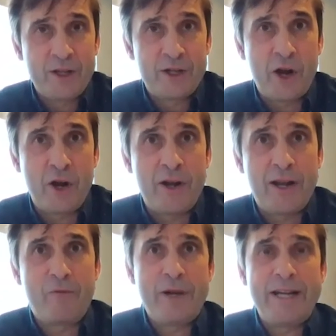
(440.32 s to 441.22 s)
So
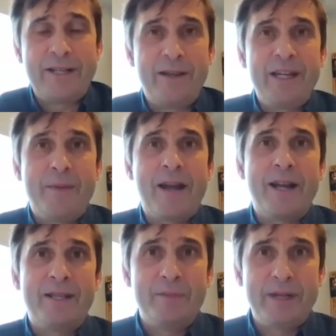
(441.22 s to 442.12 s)
we need to think about
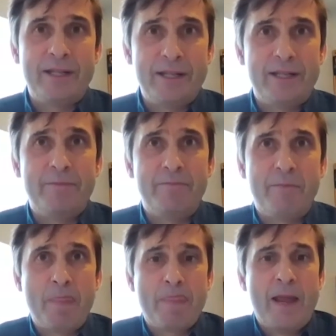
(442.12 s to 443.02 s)
it as a big system.
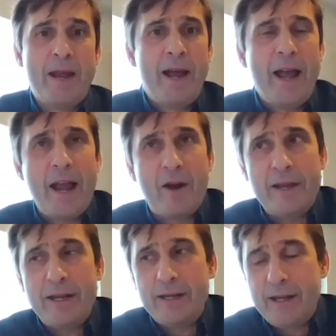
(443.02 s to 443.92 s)
And I
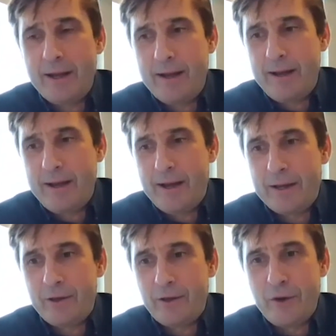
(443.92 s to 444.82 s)
think
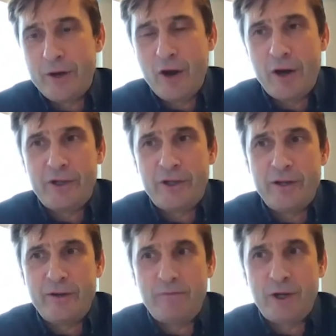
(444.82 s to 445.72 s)
green
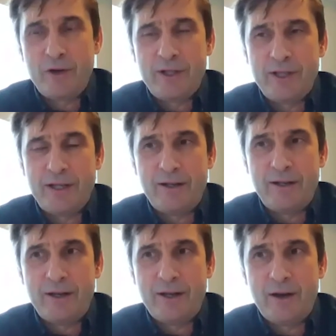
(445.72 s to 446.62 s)
hydrogen, because
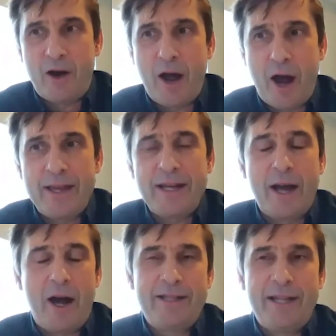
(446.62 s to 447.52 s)
I
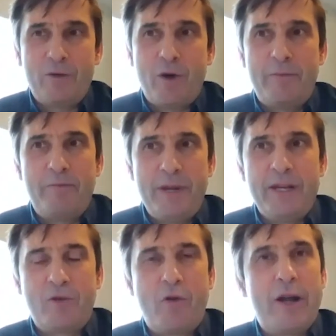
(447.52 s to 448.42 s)
see it quite
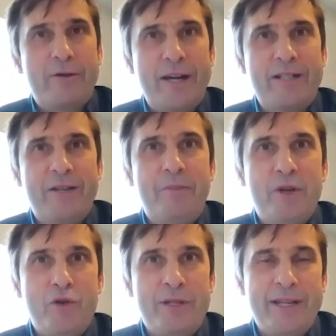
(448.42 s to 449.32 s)
being quite attractive
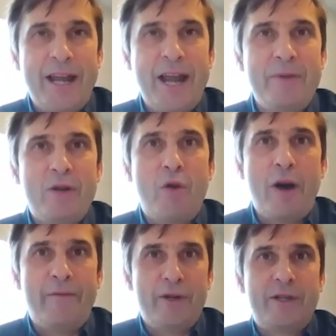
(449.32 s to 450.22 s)
because it can be
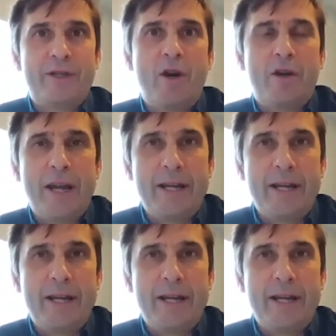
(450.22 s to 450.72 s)
quite versatile.